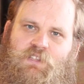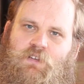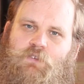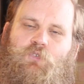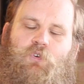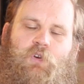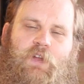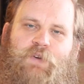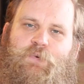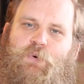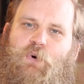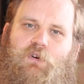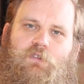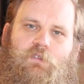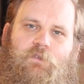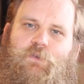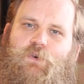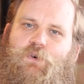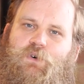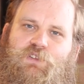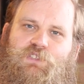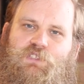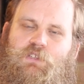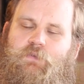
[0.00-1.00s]
the recoil
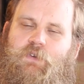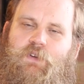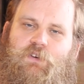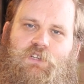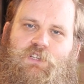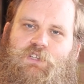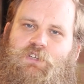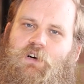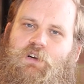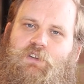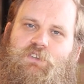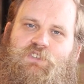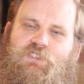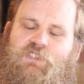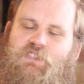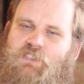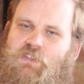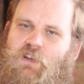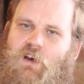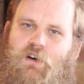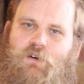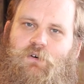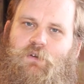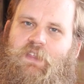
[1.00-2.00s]
force of your shot to
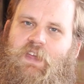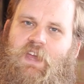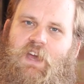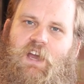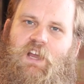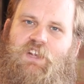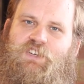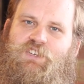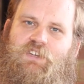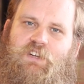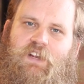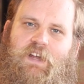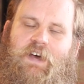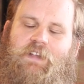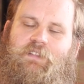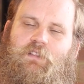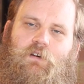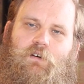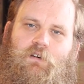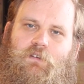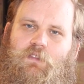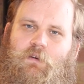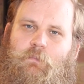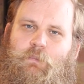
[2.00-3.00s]
cycle the action and
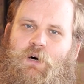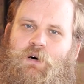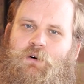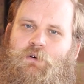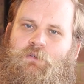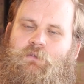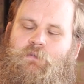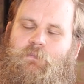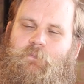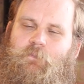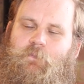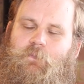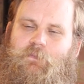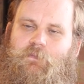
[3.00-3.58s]
unlock the bolt,